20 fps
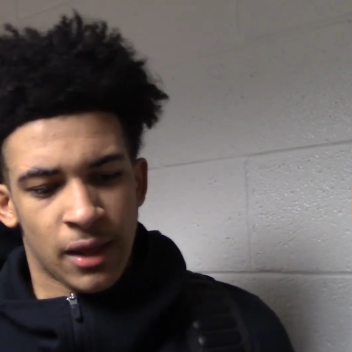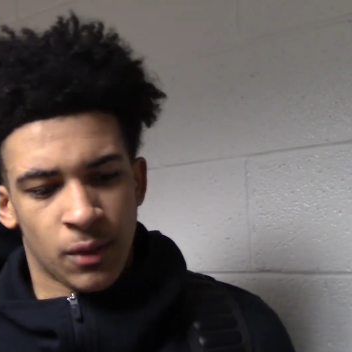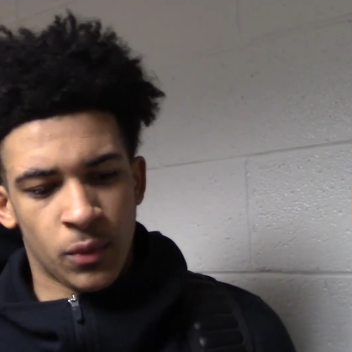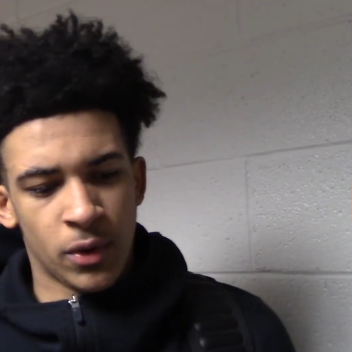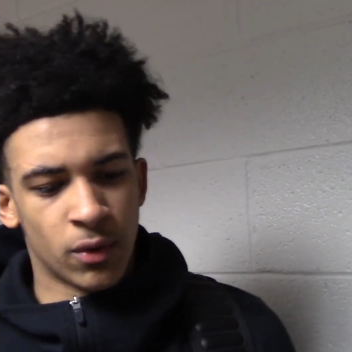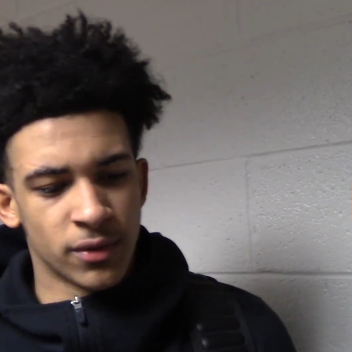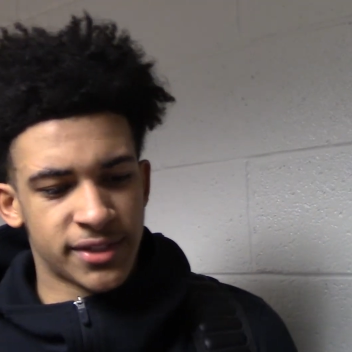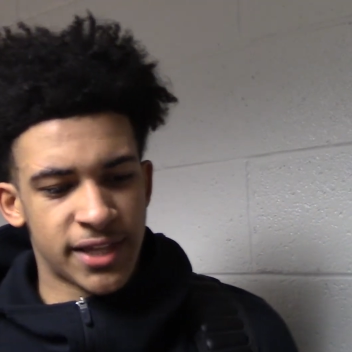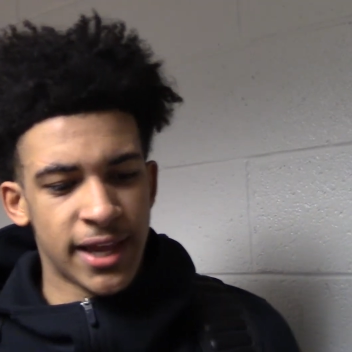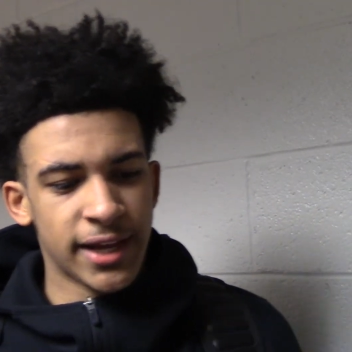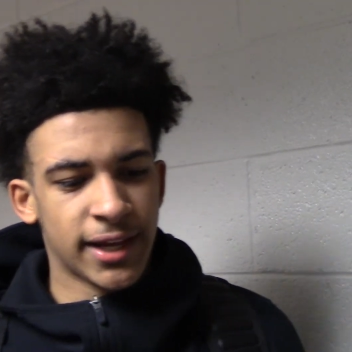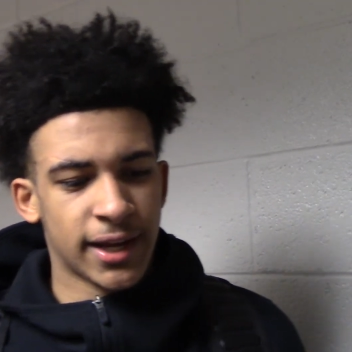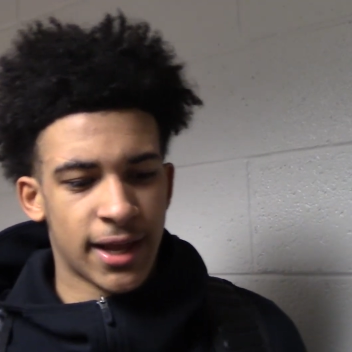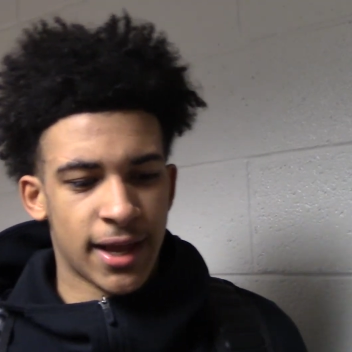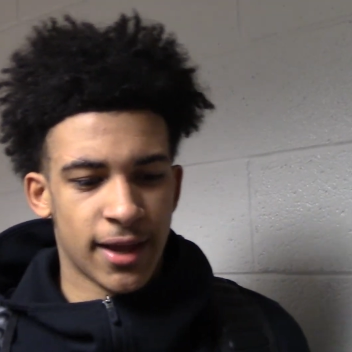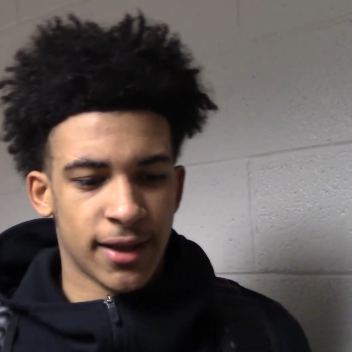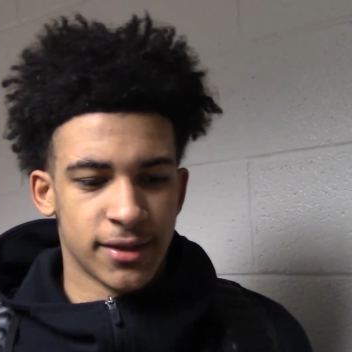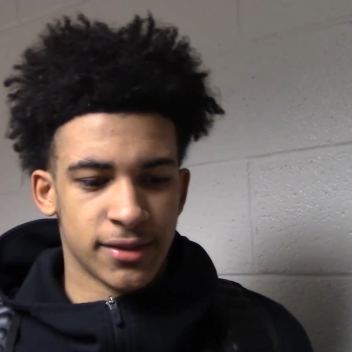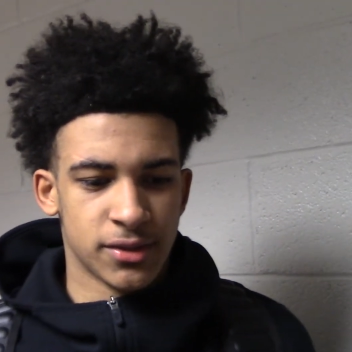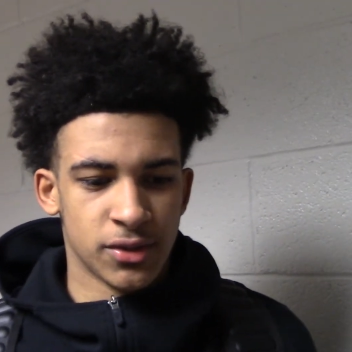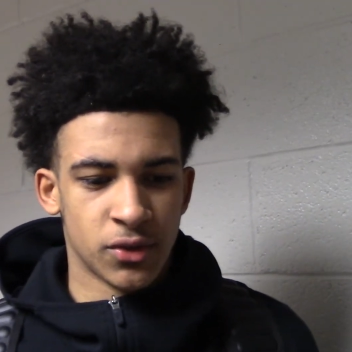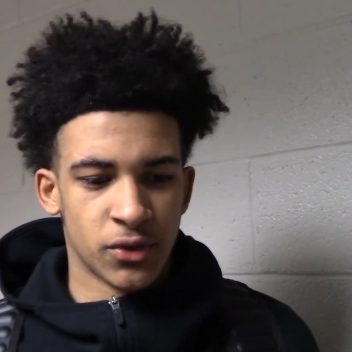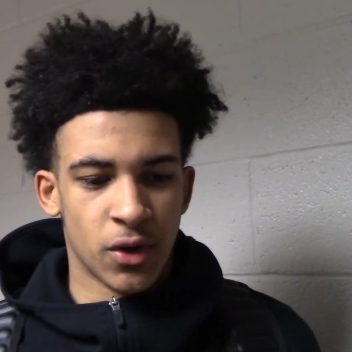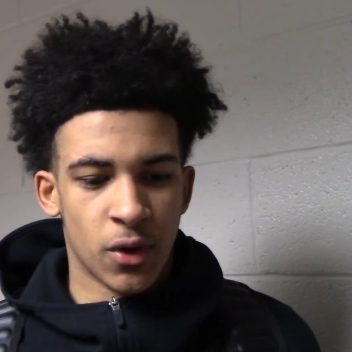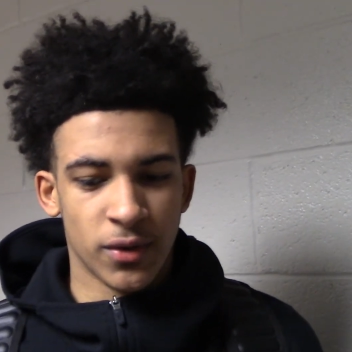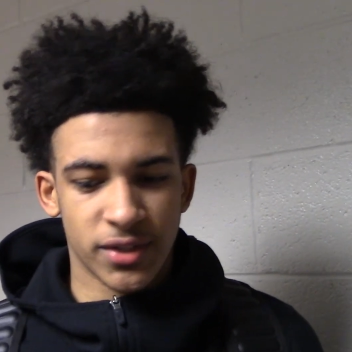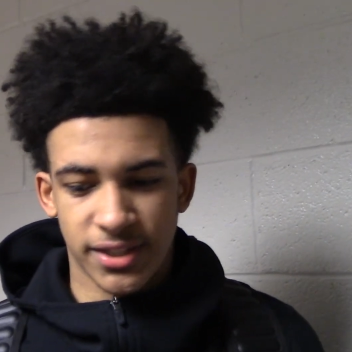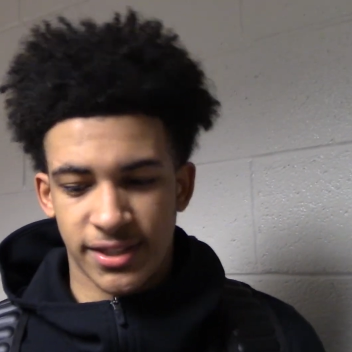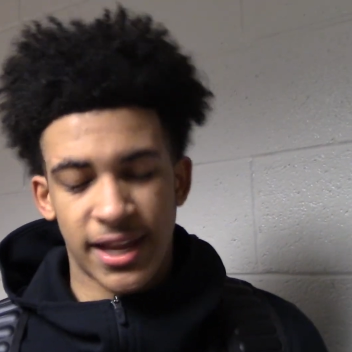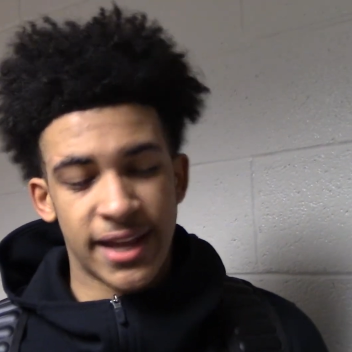don't take it as, you
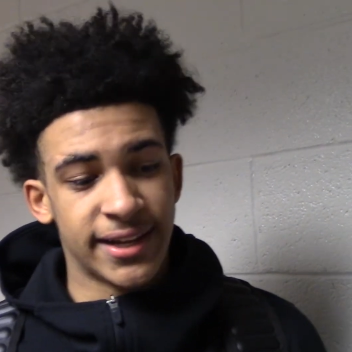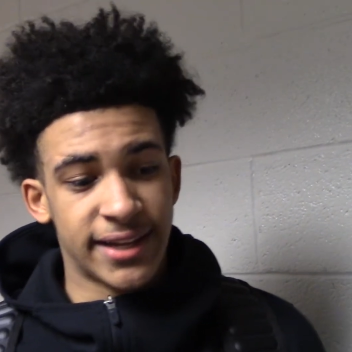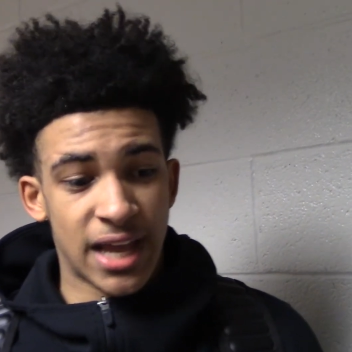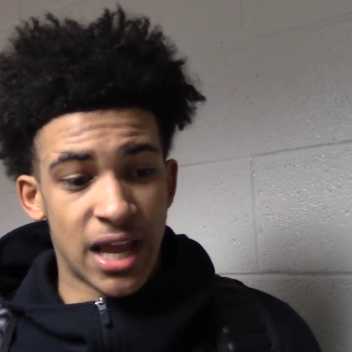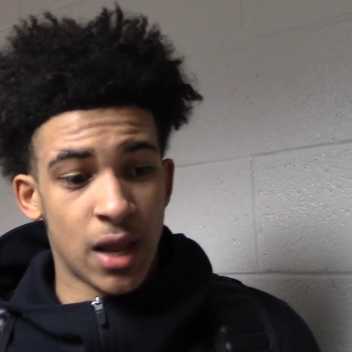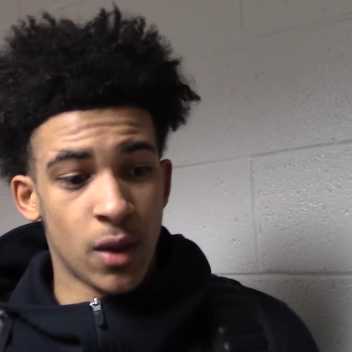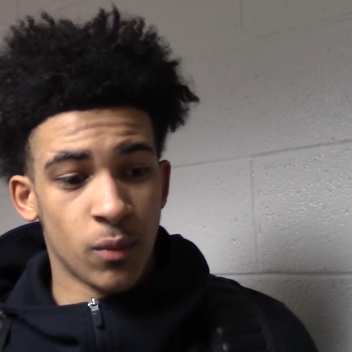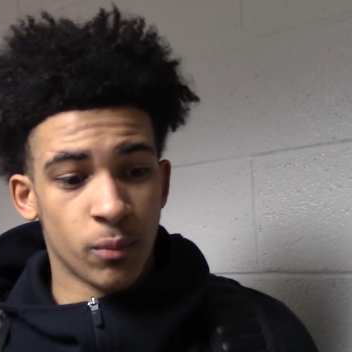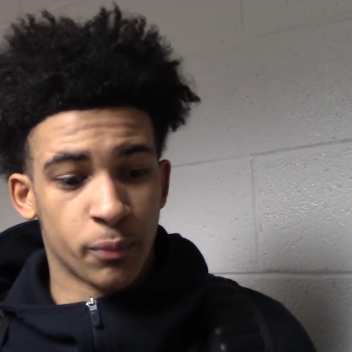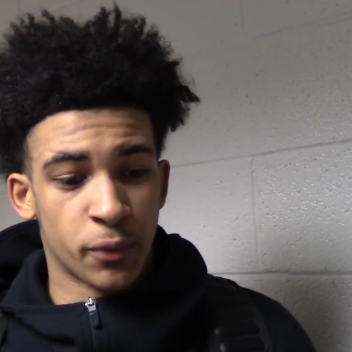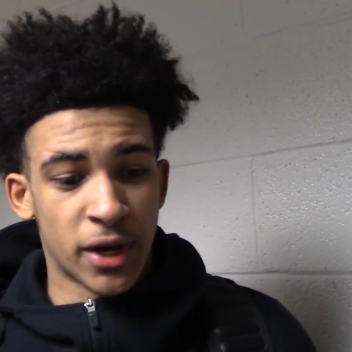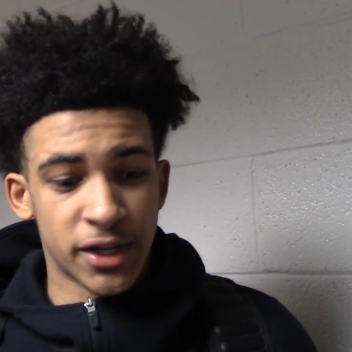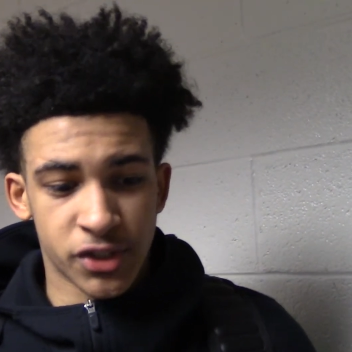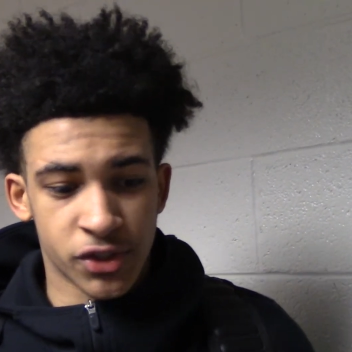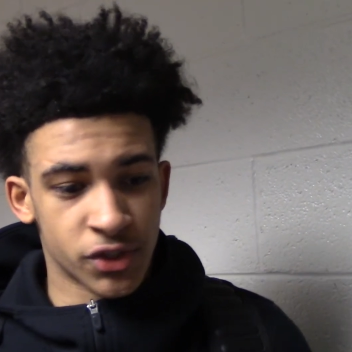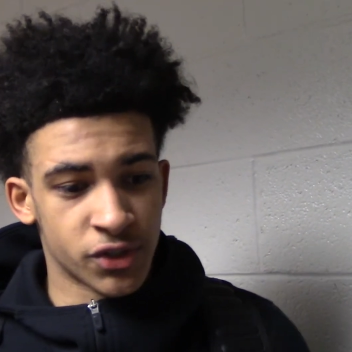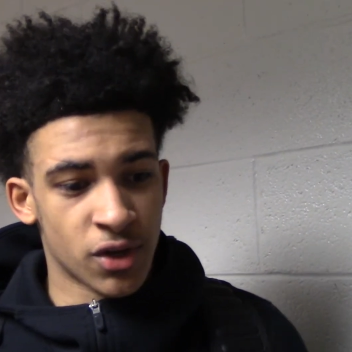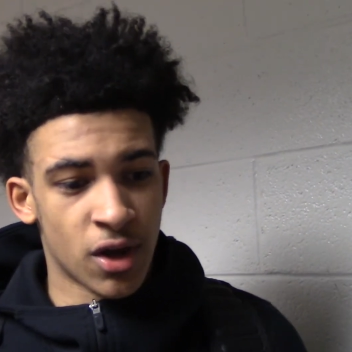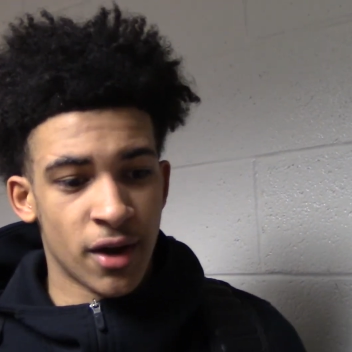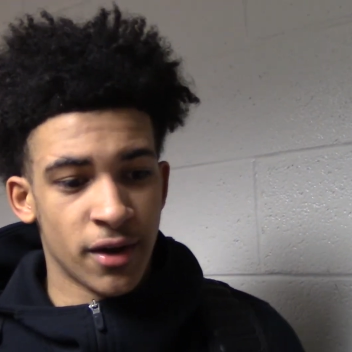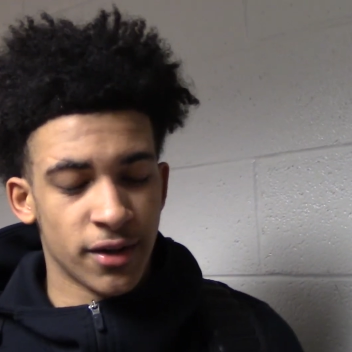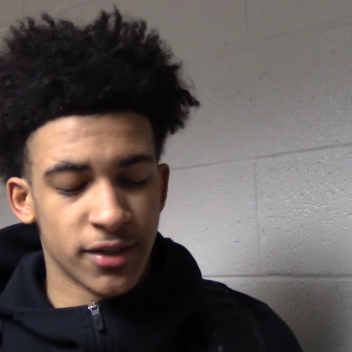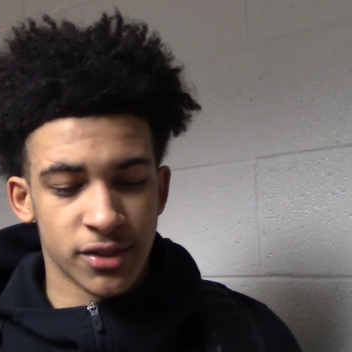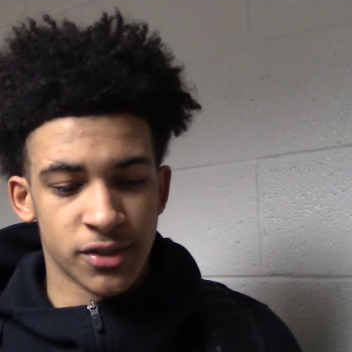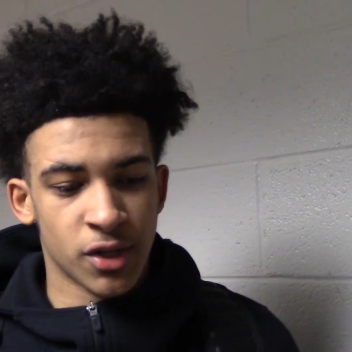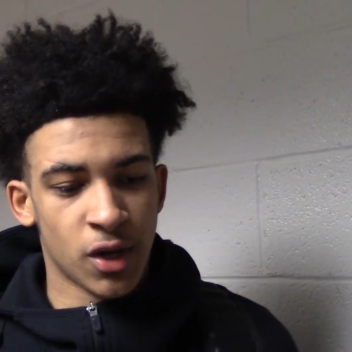know, state game, pressure's on us.